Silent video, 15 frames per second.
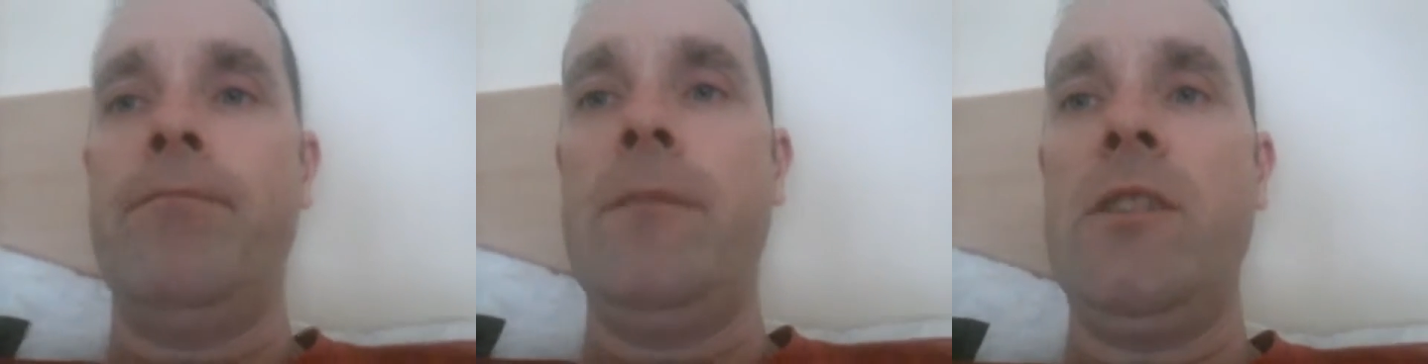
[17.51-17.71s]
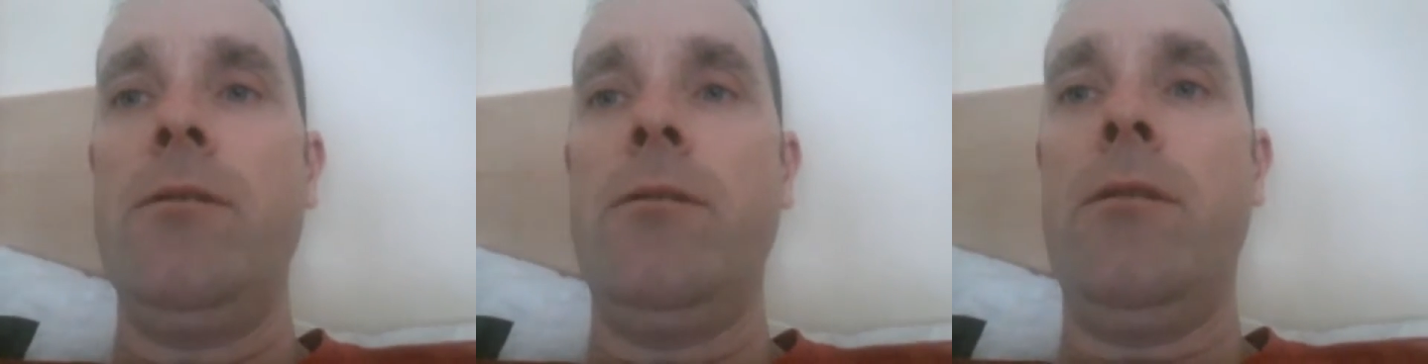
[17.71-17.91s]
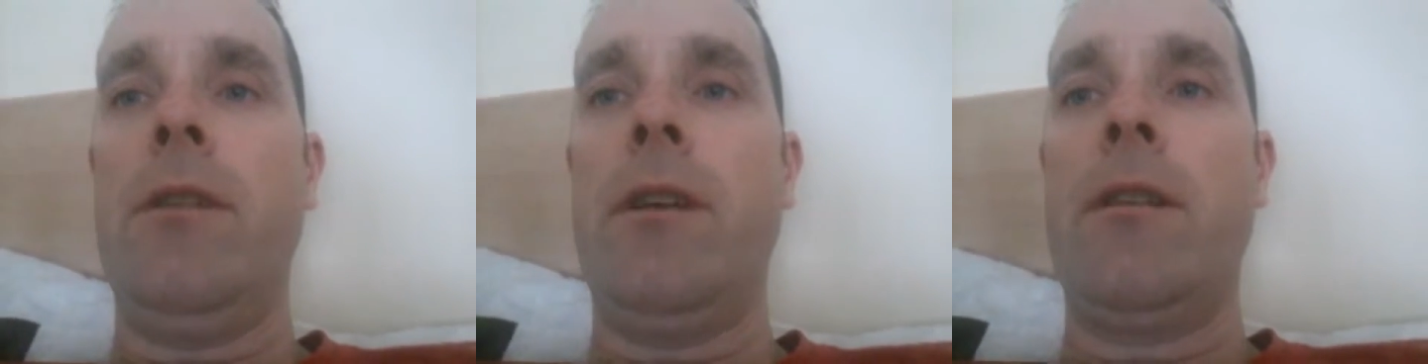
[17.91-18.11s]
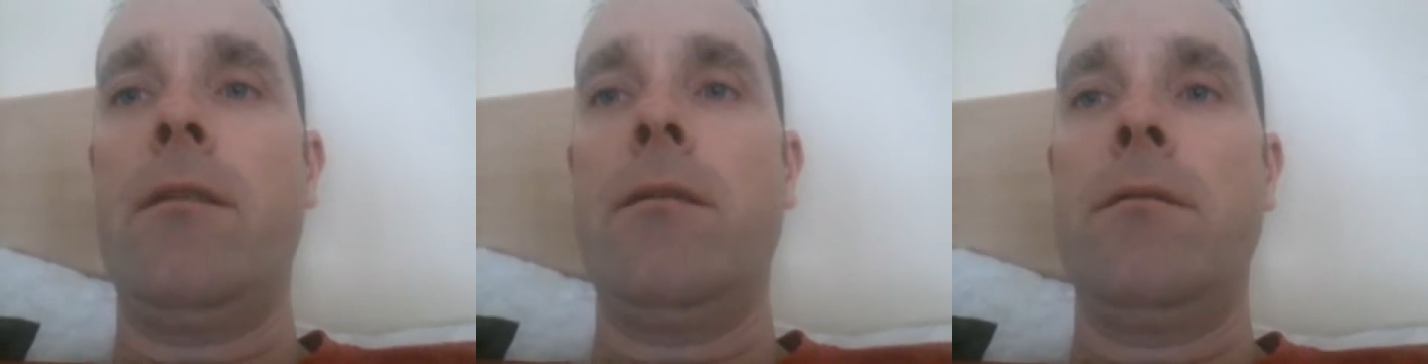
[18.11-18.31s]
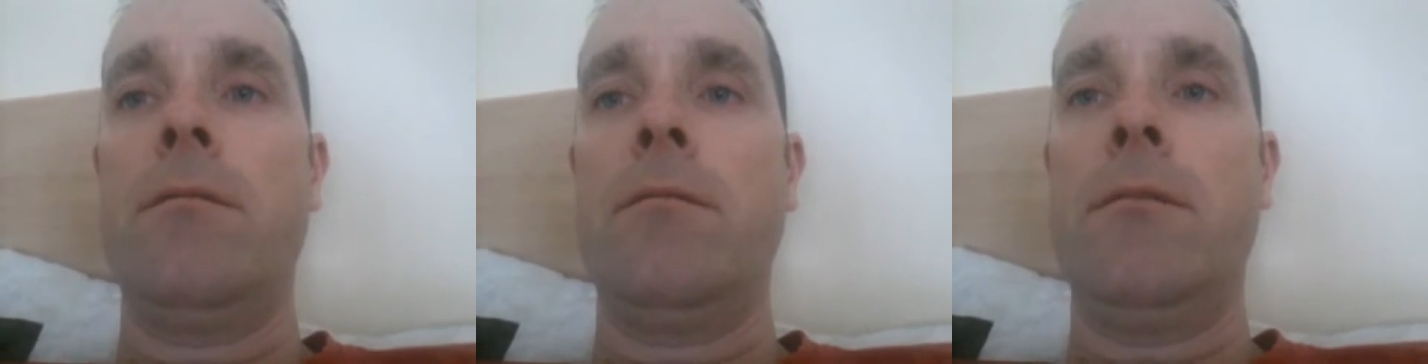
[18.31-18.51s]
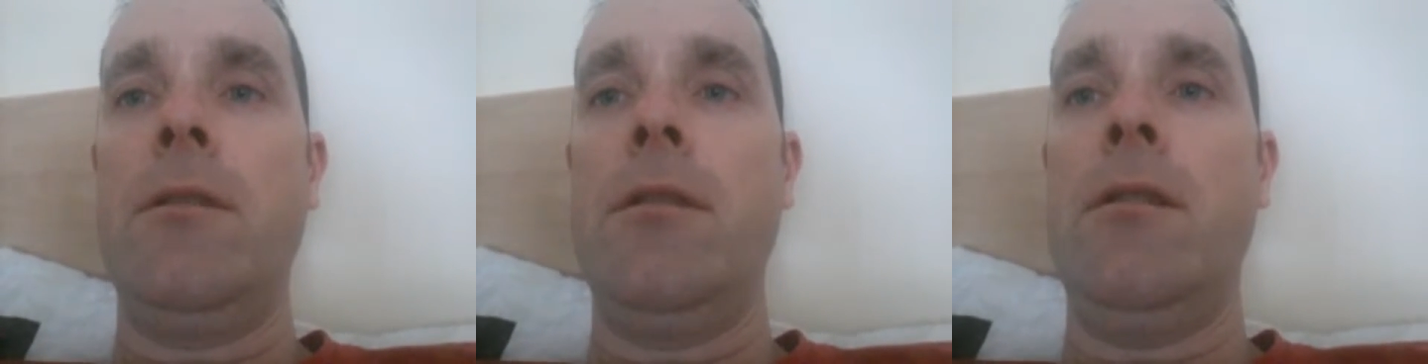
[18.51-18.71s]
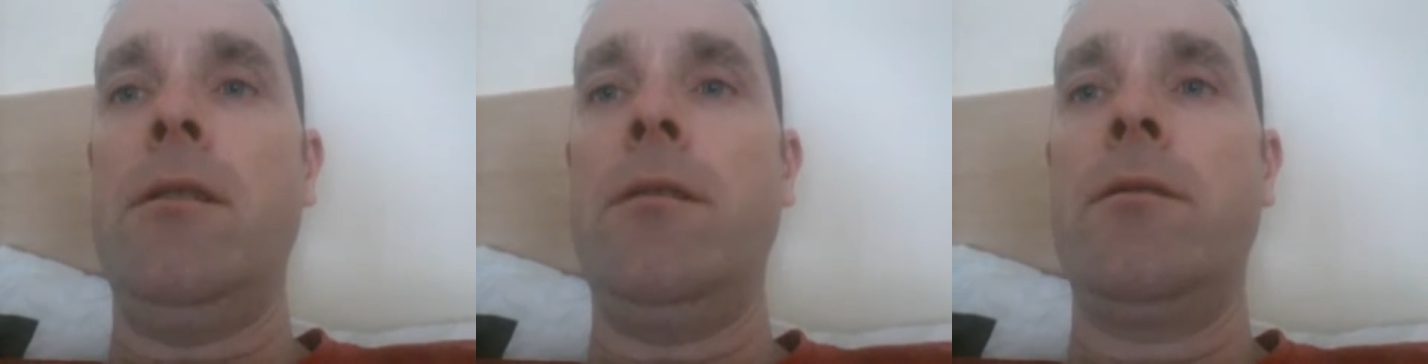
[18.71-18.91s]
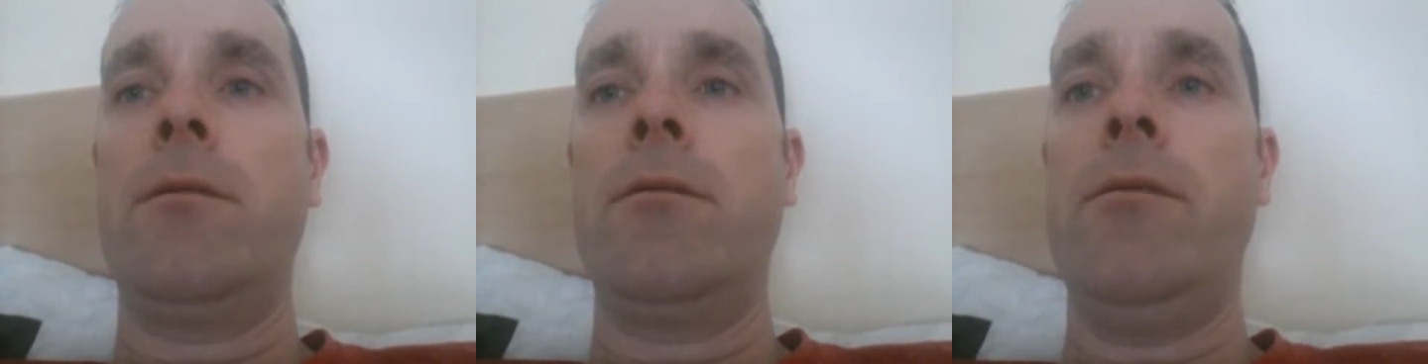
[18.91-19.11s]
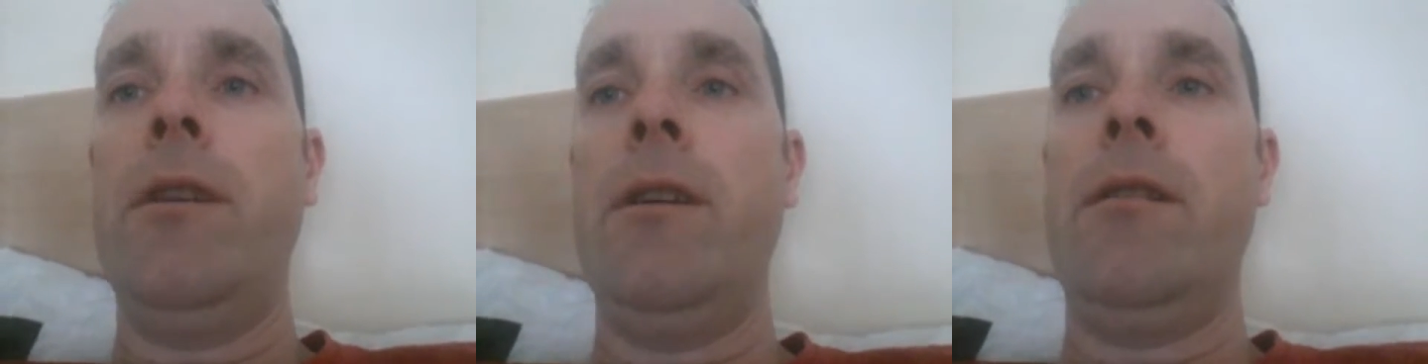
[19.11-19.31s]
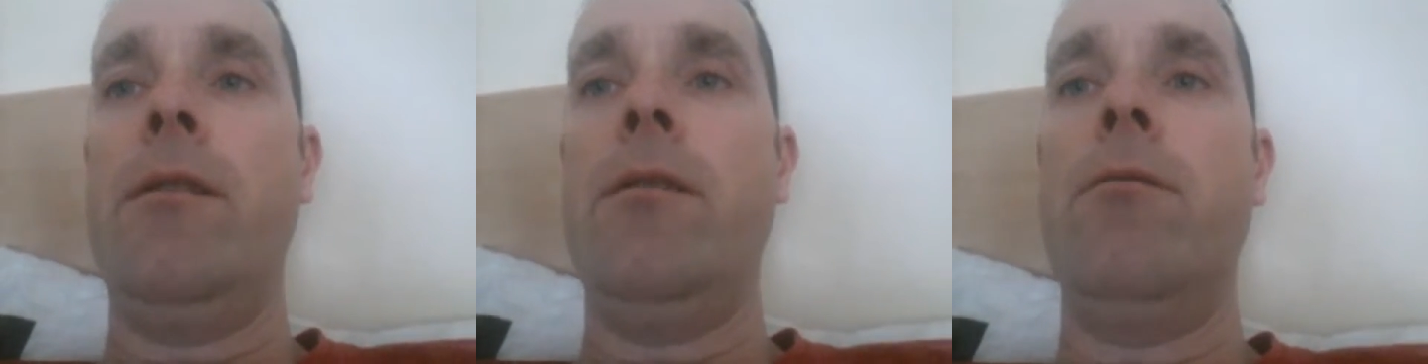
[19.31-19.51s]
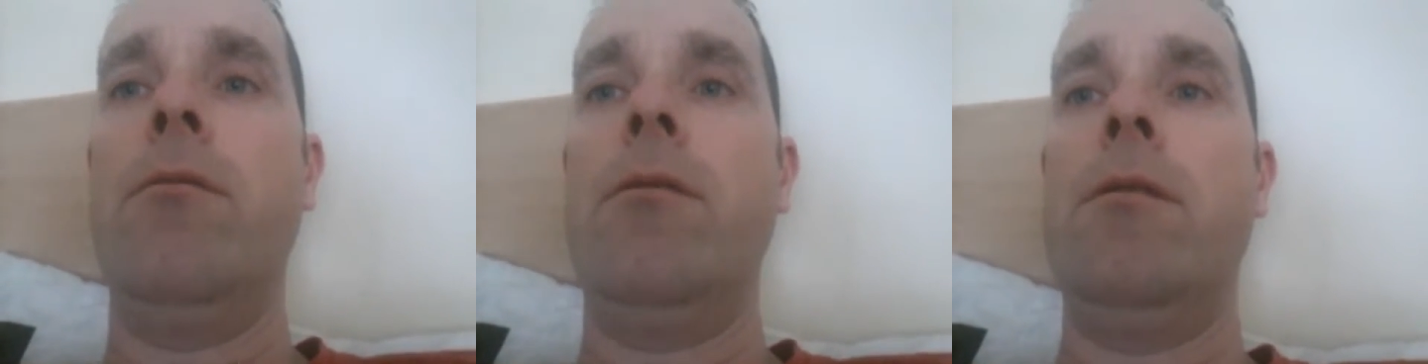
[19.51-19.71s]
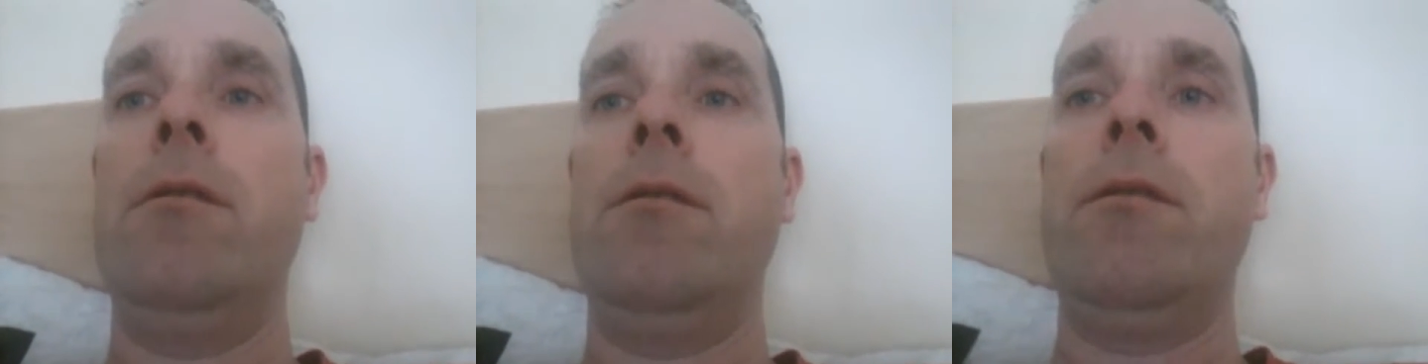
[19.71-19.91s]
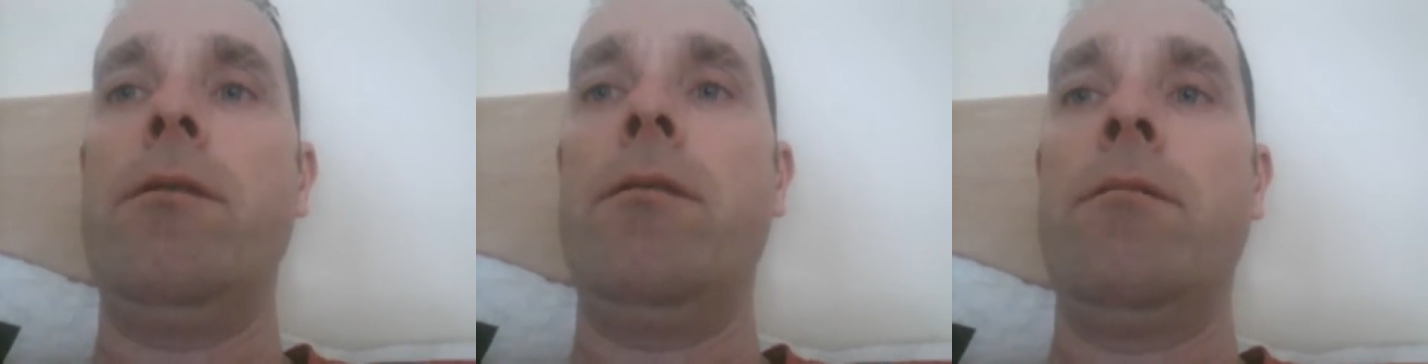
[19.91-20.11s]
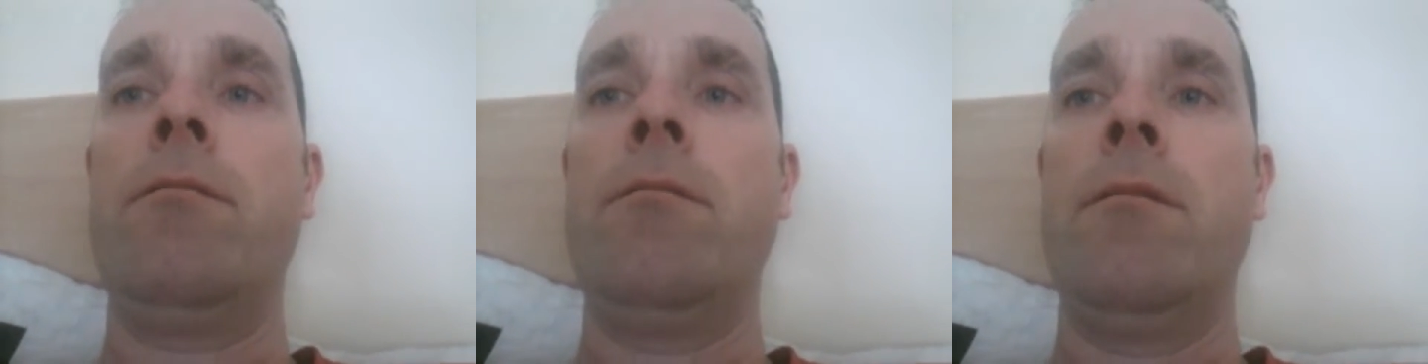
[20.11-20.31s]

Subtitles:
You know, like God created the world in